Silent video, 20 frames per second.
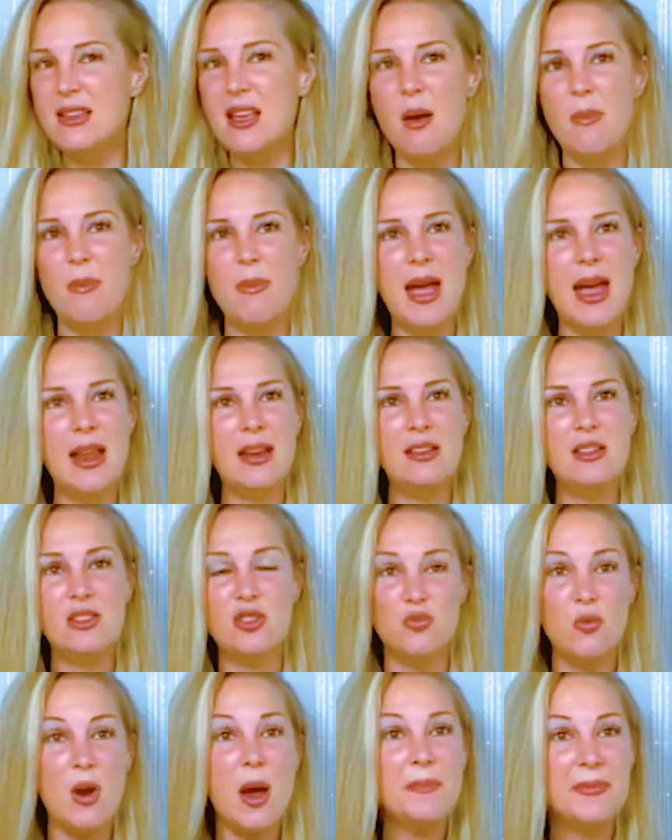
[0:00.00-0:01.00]
up and
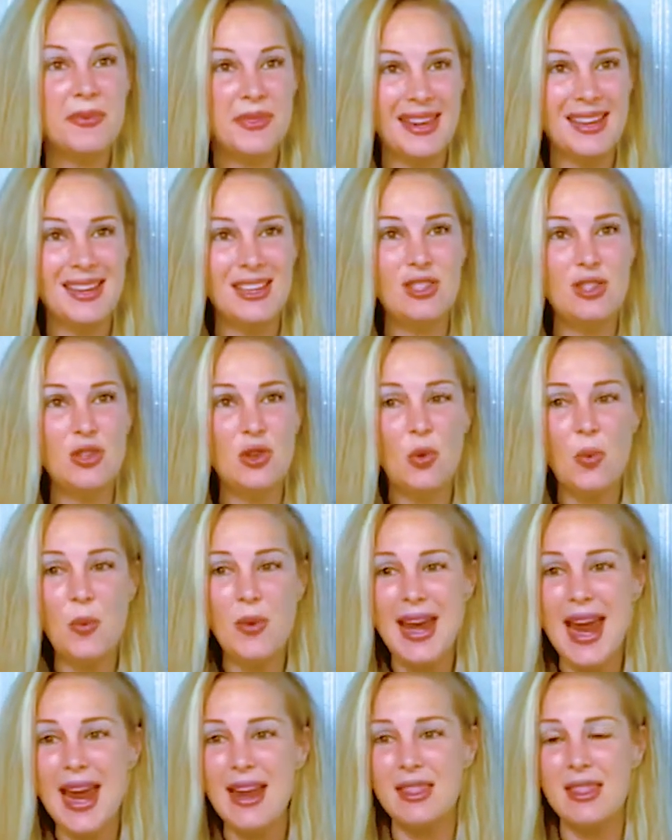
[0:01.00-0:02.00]
disrupt things to
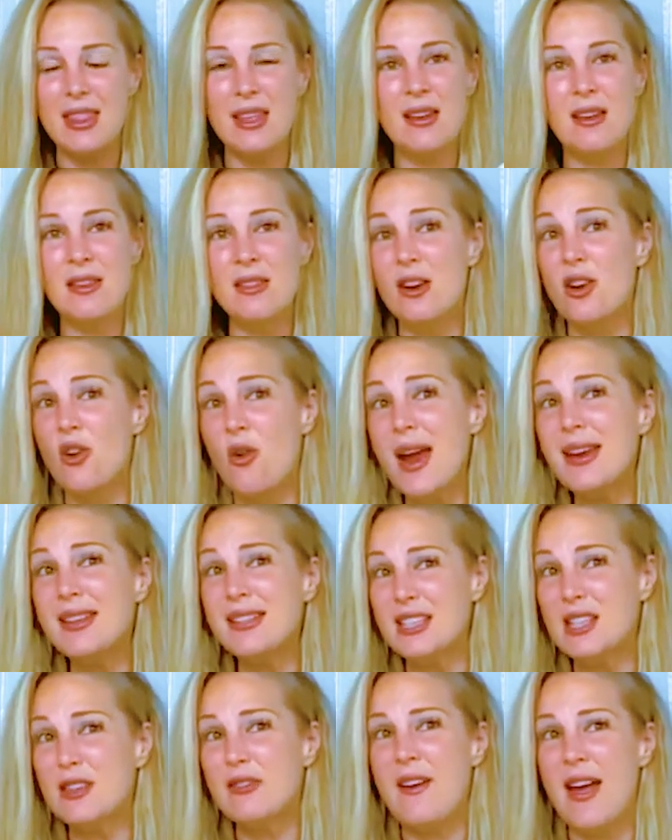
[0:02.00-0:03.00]
create the
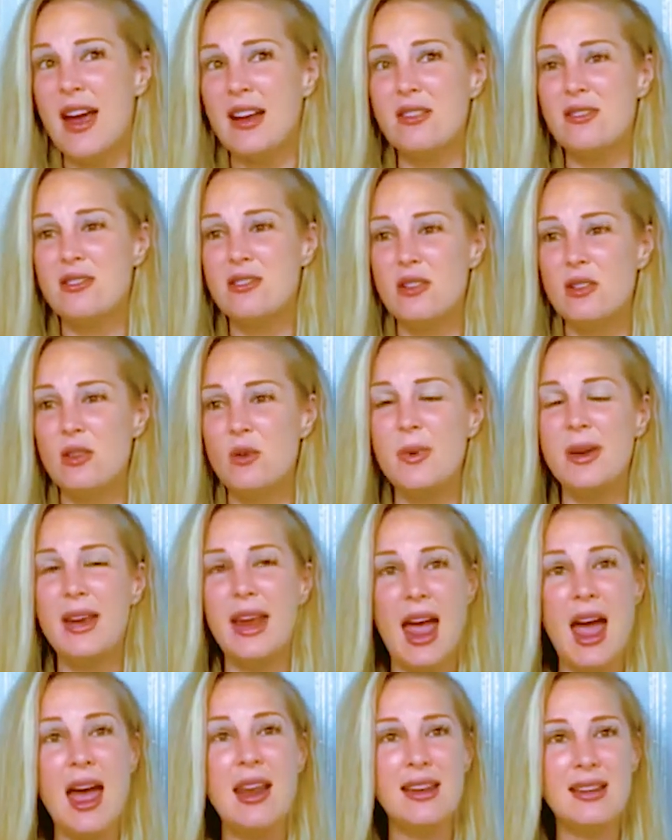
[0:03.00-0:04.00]
crisis factor so that we
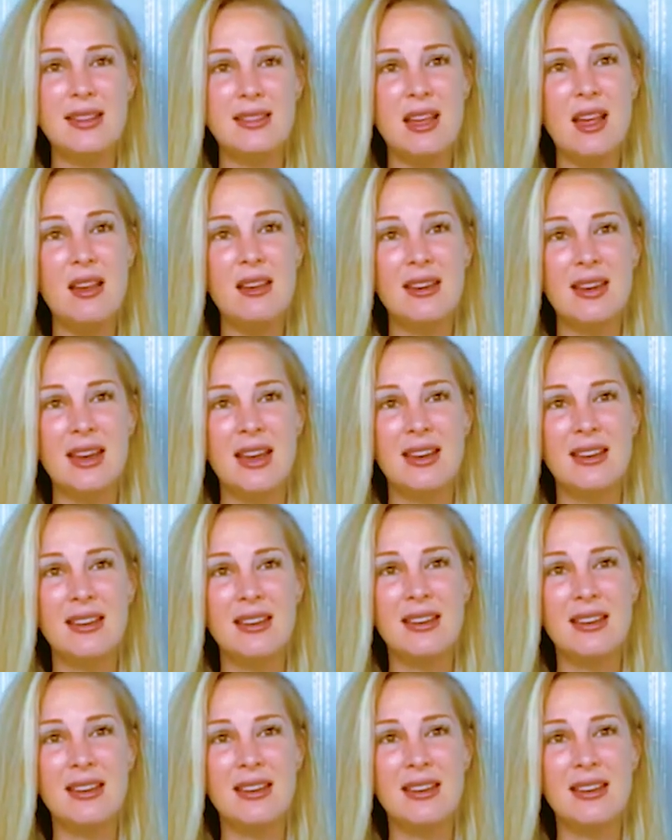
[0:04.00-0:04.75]
can excel again.